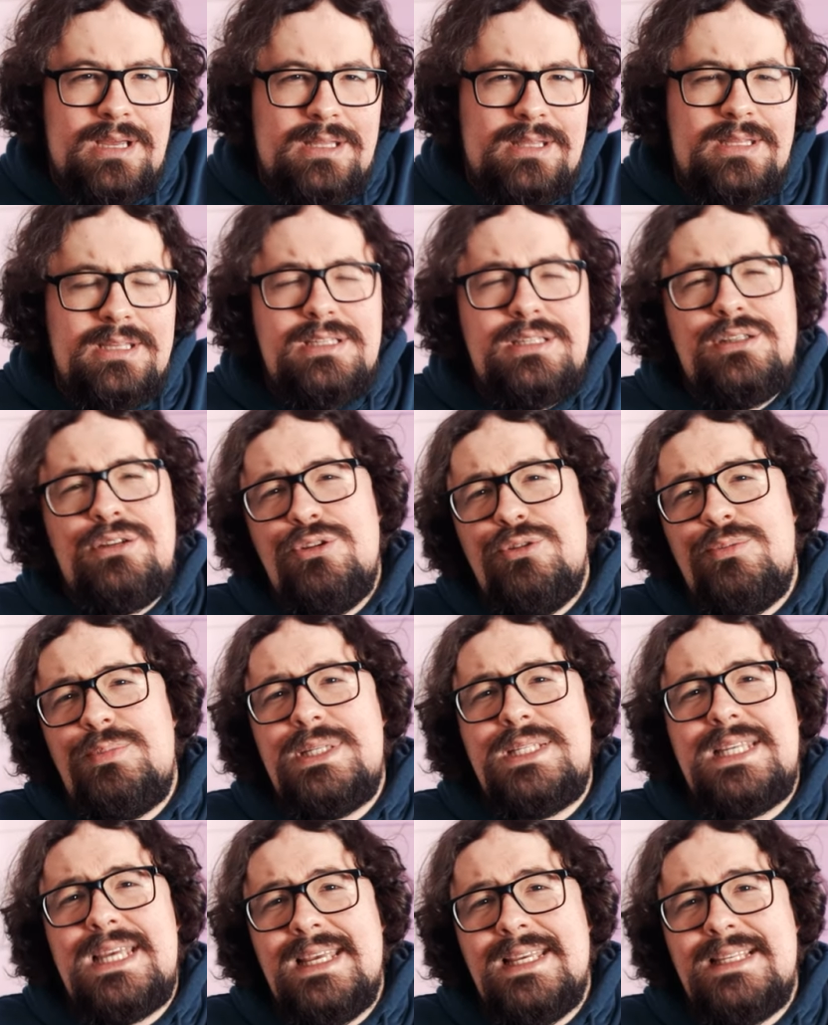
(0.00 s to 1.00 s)
This loop
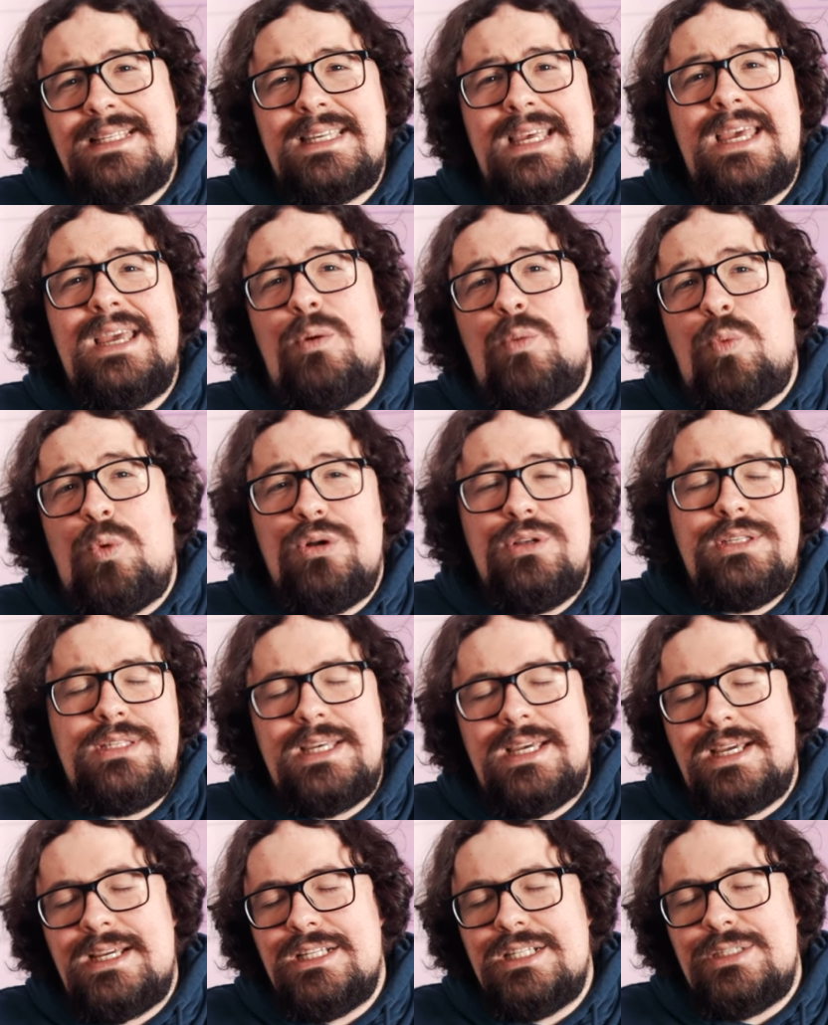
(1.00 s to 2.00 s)
takes a one
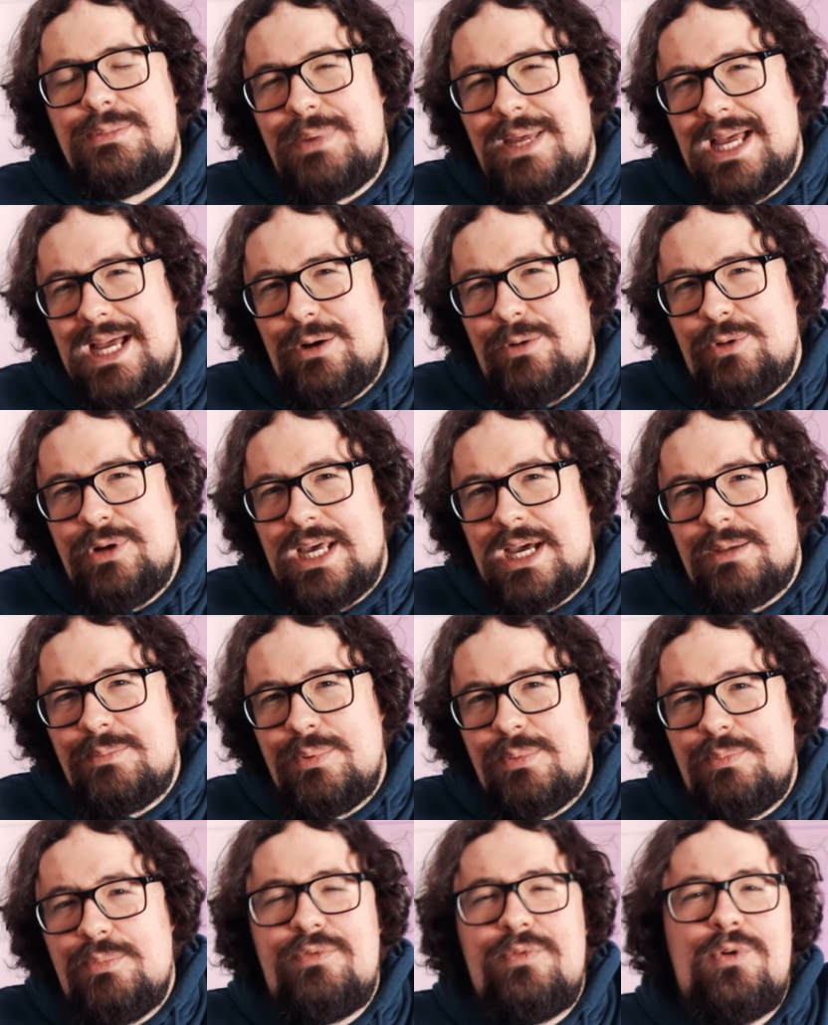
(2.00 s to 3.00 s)
second power nap
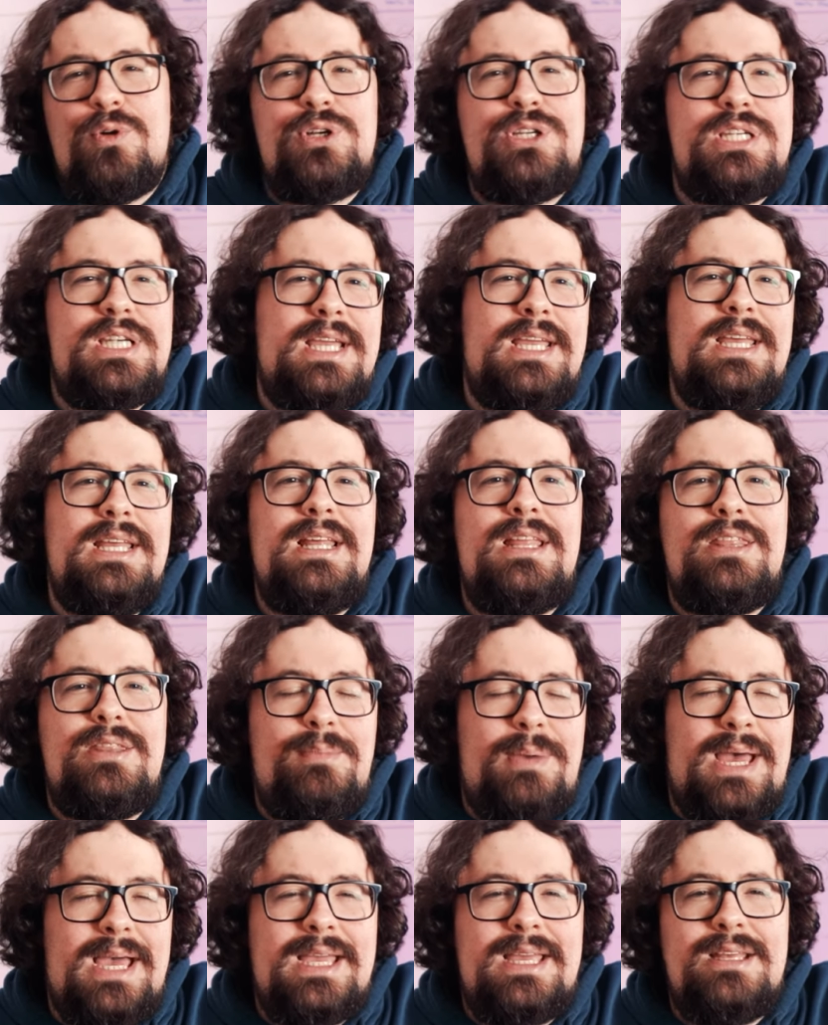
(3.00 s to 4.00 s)
before checking the
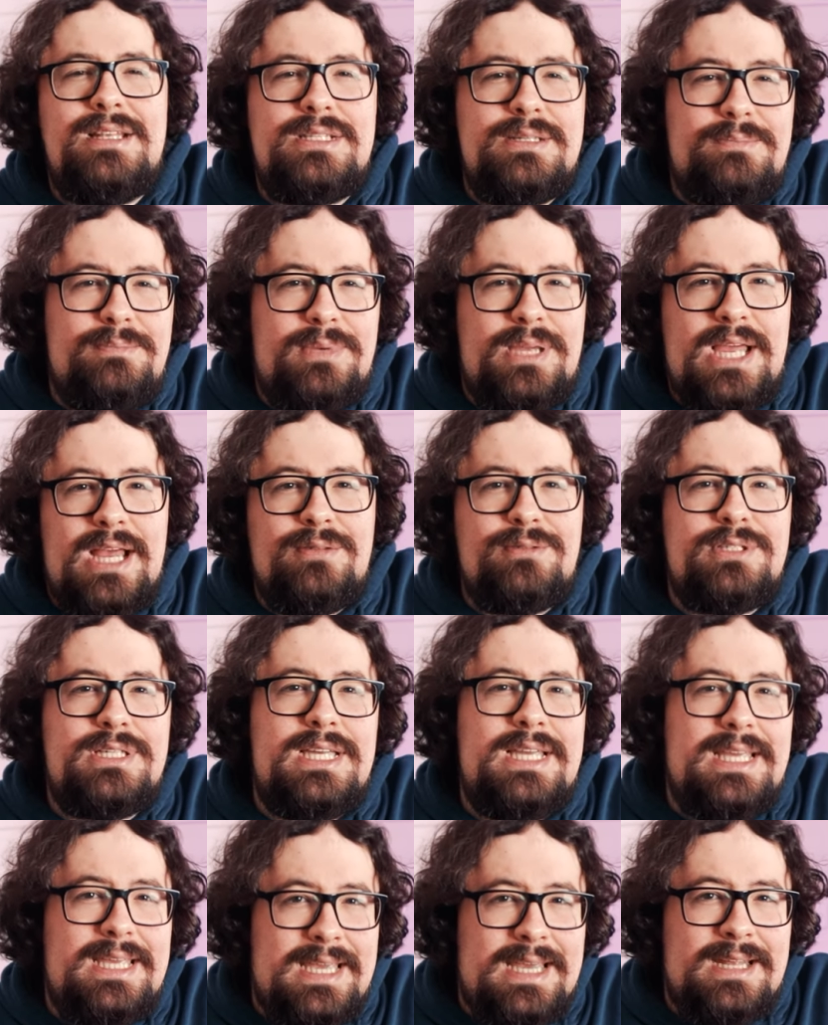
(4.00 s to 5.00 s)
packet count
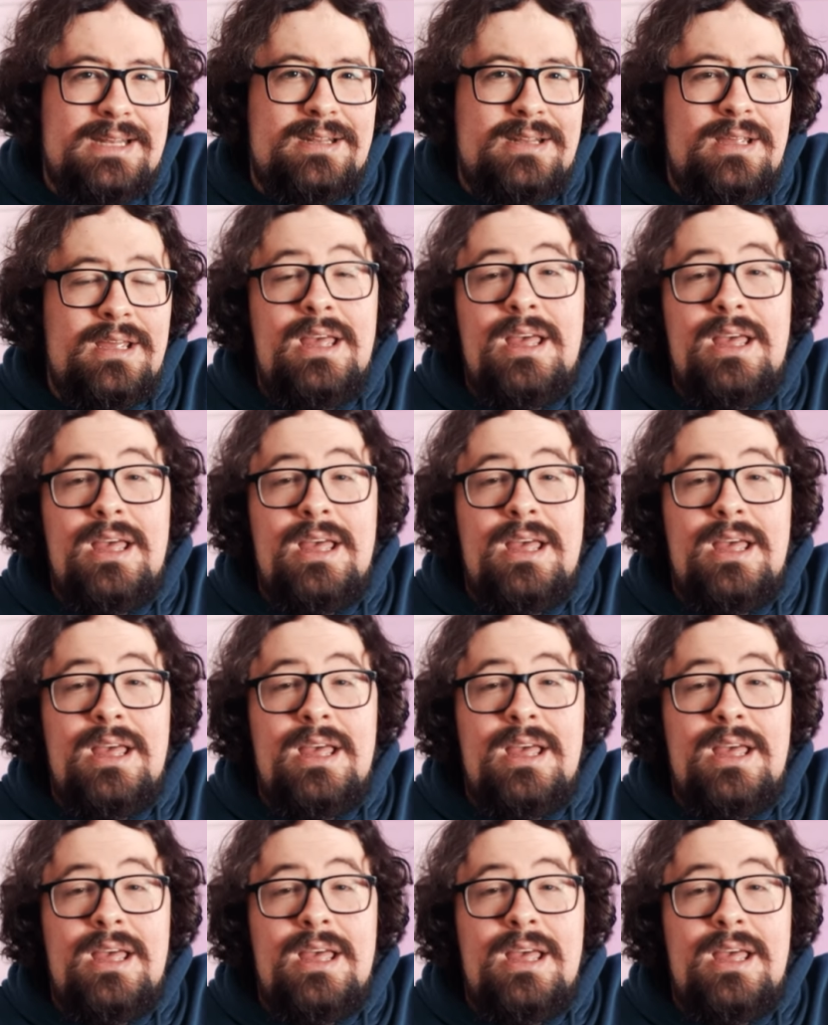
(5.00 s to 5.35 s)
again,